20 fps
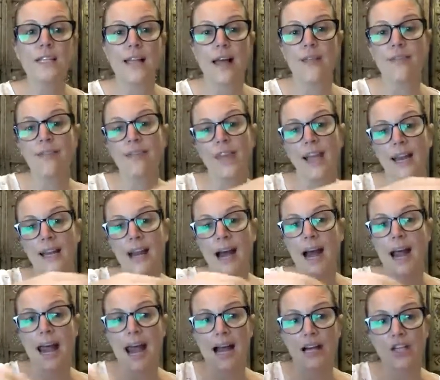and then
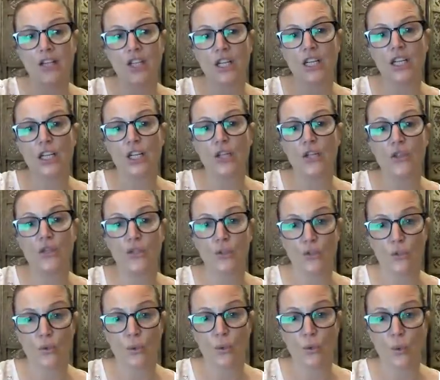I actually
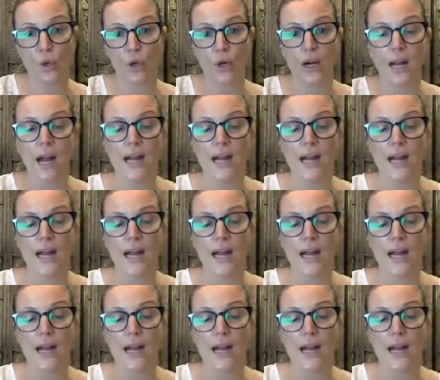do the work.